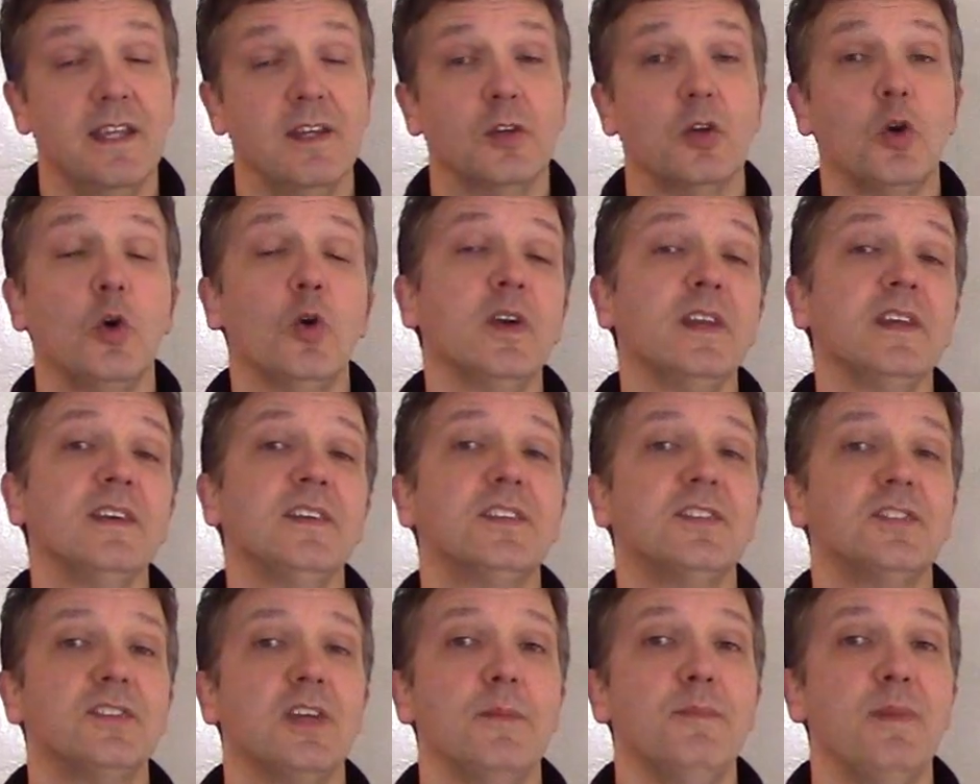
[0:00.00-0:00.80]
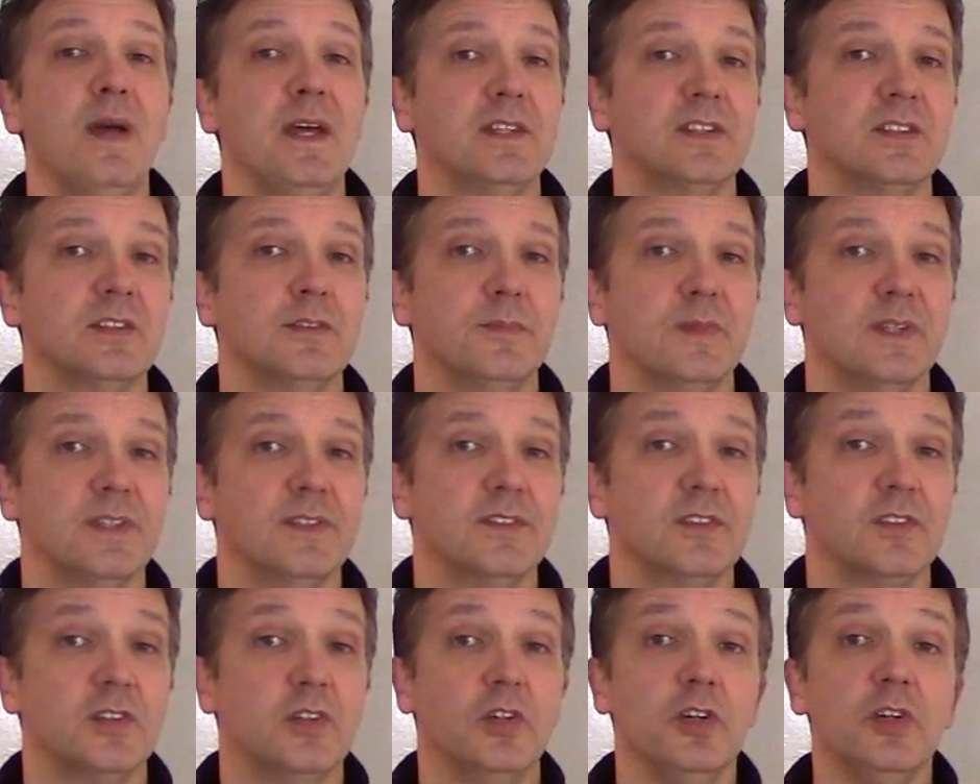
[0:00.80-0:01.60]
and according to some
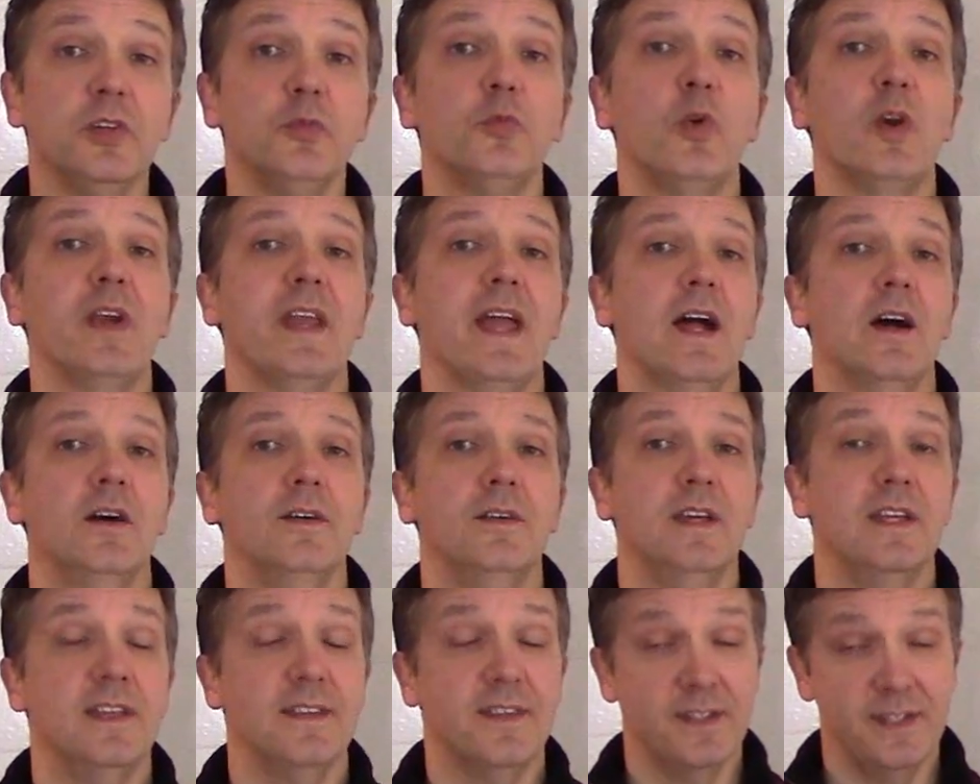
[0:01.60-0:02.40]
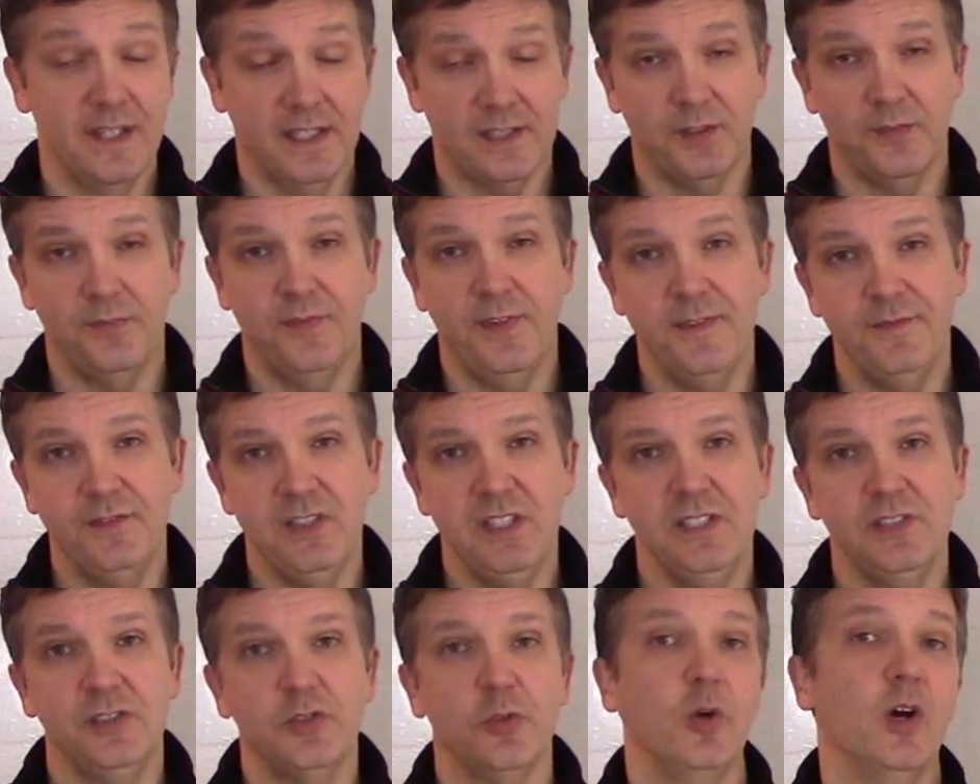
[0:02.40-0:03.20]
estimates could run out in the next
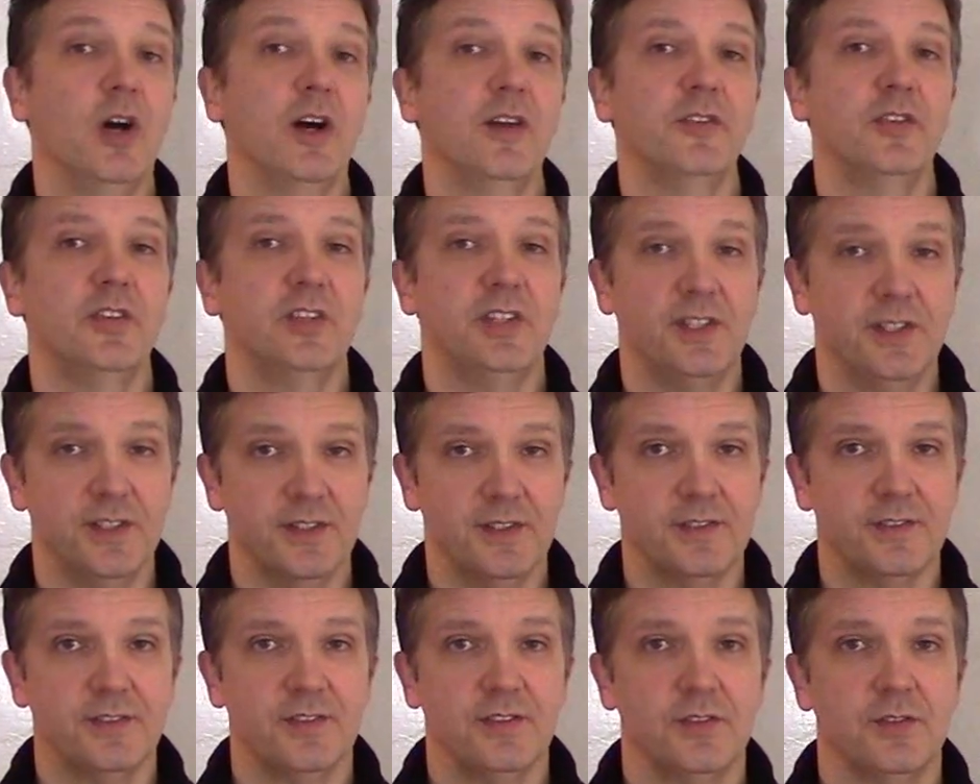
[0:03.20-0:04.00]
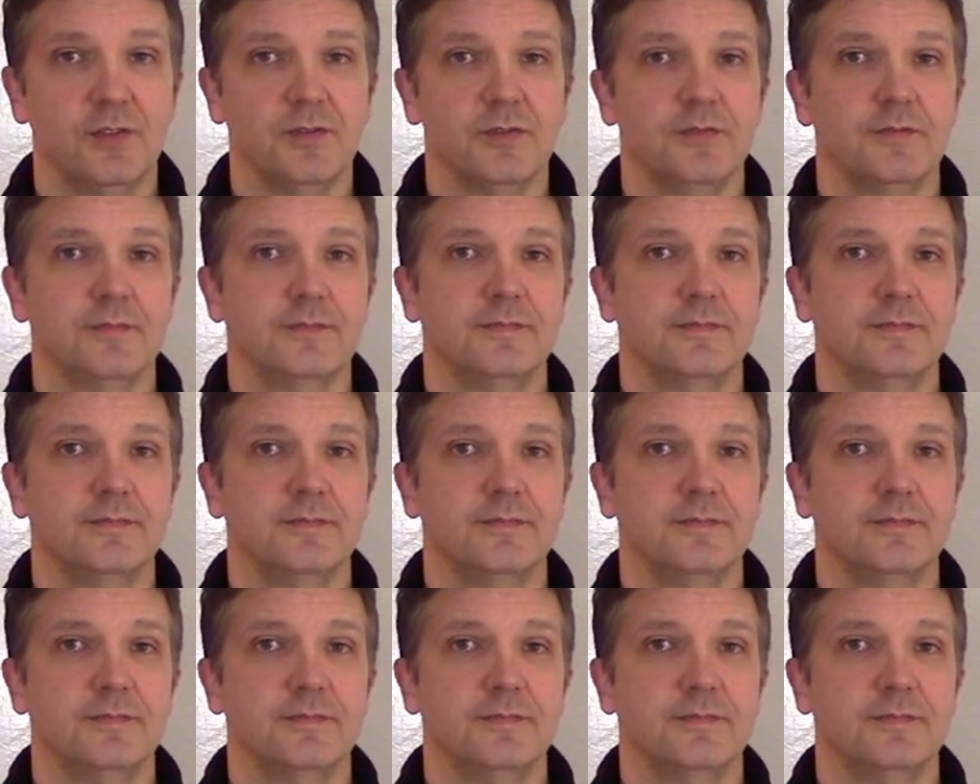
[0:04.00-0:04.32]
50 to 100 years.